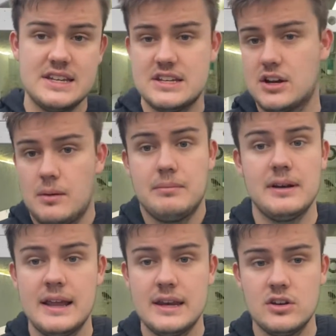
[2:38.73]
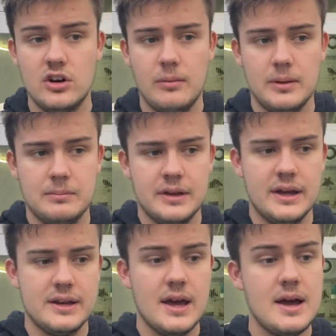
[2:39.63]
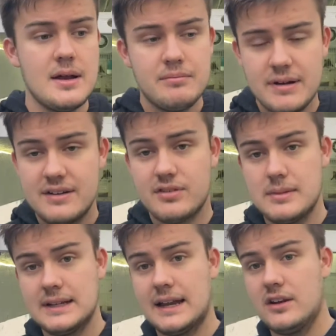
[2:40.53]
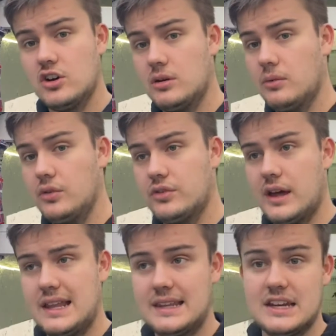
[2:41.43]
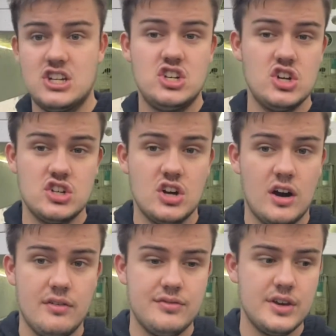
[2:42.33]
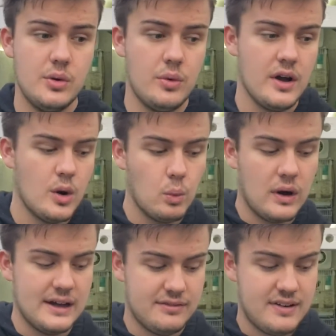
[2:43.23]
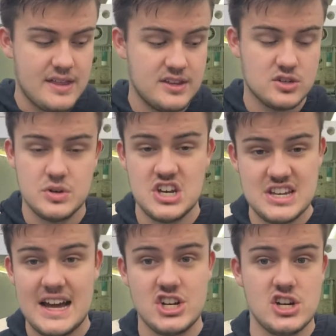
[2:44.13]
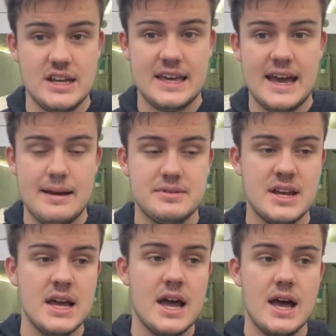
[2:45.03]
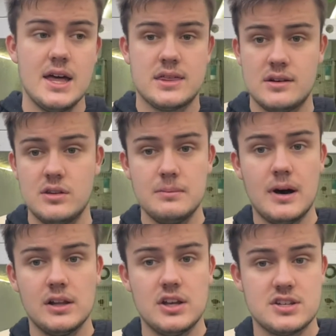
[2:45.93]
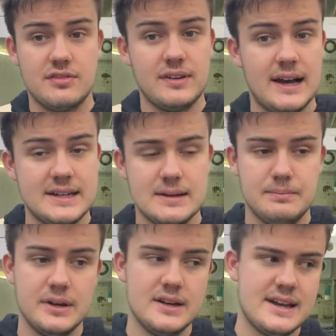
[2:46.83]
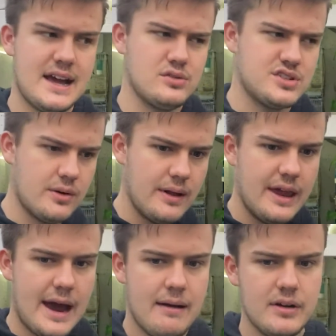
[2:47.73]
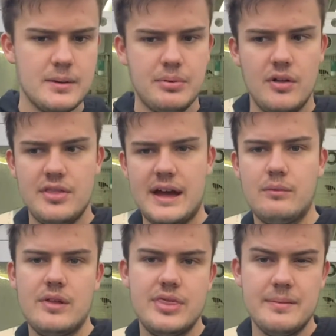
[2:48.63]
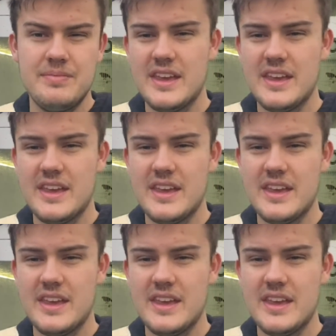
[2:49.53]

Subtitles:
He's a complete normal bird, bred from a line of normals, and then he's just got a few white feathers which is actually kept through the molt as a flighted bird now. So I'm going to put that with them.